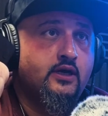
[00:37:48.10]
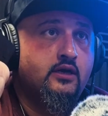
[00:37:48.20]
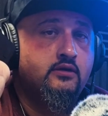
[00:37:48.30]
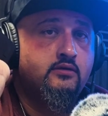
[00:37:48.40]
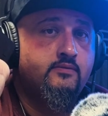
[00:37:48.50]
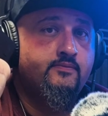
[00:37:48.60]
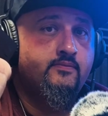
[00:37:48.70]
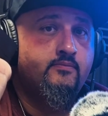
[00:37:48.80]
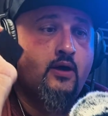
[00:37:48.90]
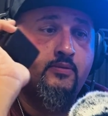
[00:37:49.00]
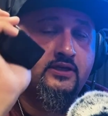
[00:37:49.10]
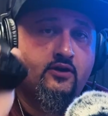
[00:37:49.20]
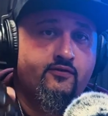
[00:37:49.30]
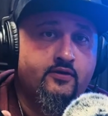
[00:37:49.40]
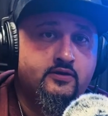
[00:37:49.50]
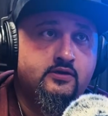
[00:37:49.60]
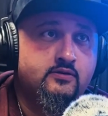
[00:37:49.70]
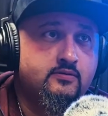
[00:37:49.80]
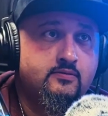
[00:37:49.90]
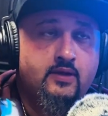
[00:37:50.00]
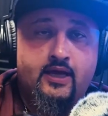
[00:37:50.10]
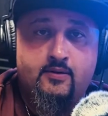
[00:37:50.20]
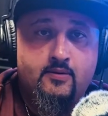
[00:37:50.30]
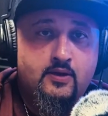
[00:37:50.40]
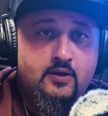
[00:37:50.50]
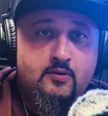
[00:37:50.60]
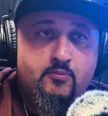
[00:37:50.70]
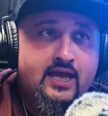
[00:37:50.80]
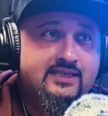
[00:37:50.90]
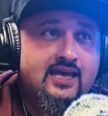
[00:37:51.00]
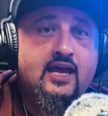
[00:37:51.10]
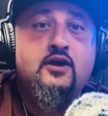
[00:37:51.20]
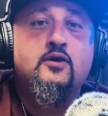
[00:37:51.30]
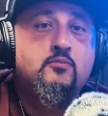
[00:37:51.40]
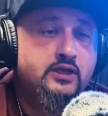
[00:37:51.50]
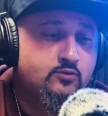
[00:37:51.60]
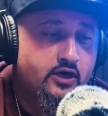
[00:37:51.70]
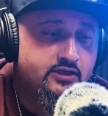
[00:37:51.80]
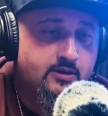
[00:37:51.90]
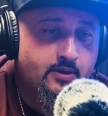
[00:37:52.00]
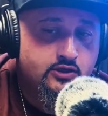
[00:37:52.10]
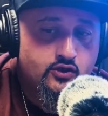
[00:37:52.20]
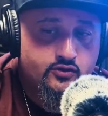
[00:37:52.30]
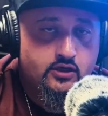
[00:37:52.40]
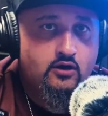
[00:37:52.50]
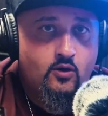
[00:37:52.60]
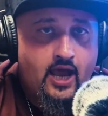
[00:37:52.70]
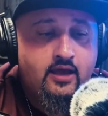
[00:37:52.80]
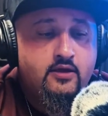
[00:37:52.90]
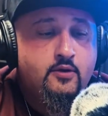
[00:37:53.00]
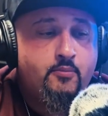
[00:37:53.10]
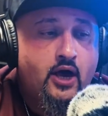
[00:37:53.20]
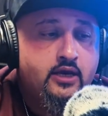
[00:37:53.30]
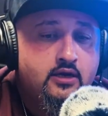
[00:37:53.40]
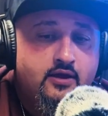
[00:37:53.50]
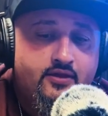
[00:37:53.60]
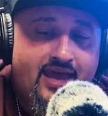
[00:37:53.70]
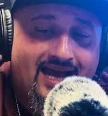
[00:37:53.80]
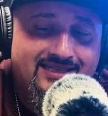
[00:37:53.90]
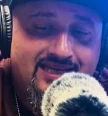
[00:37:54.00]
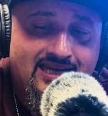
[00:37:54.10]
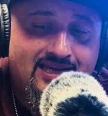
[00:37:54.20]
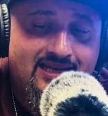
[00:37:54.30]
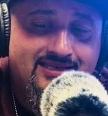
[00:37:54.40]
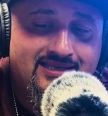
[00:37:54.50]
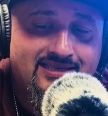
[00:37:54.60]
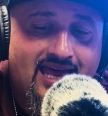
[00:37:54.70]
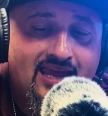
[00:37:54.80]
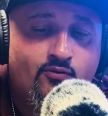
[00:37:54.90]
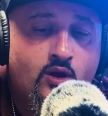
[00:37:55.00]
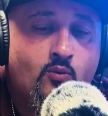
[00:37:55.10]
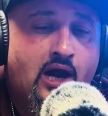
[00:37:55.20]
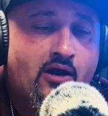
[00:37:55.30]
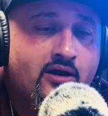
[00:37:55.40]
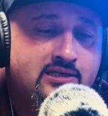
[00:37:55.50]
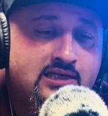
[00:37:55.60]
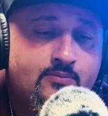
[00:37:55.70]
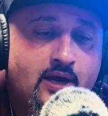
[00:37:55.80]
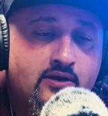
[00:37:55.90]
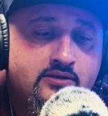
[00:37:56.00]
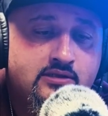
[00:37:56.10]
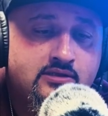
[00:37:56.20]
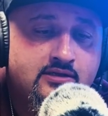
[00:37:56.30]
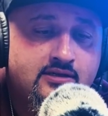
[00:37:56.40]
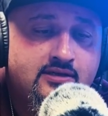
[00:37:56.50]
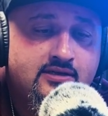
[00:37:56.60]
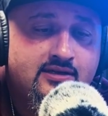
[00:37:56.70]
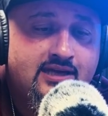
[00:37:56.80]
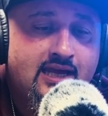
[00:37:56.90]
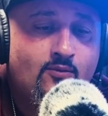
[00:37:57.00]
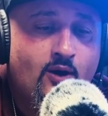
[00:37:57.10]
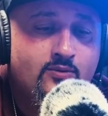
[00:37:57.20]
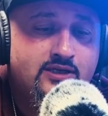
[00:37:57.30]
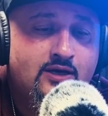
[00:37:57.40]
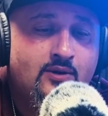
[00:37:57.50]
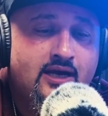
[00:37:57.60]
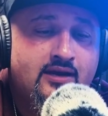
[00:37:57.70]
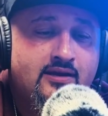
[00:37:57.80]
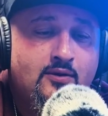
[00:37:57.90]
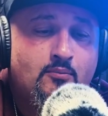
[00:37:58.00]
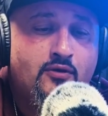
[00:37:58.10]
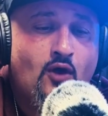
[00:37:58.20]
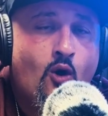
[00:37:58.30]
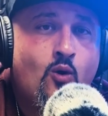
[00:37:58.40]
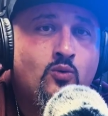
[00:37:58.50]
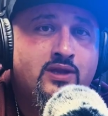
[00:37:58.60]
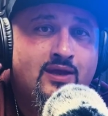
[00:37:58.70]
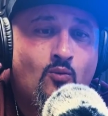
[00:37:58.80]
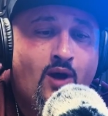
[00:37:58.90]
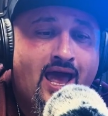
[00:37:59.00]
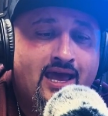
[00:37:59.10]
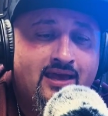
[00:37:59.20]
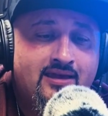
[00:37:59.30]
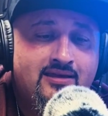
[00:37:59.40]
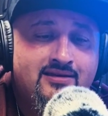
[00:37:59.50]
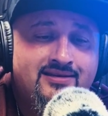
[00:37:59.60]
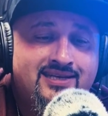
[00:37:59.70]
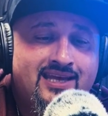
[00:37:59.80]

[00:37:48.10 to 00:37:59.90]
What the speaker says: on. Public service, like PSA, please wear your seatbelt, children, okay? But the idea is that if we wear our seatbelts, it won't do it. But the only way to